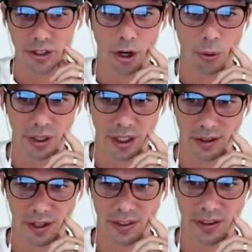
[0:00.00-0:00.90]

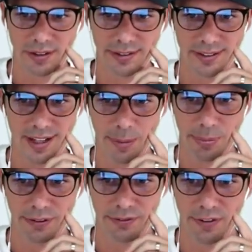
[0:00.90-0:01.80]
knowing that this is
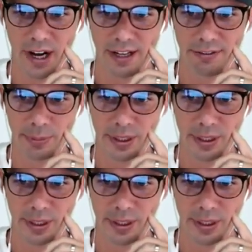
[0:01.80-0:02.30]
happening 5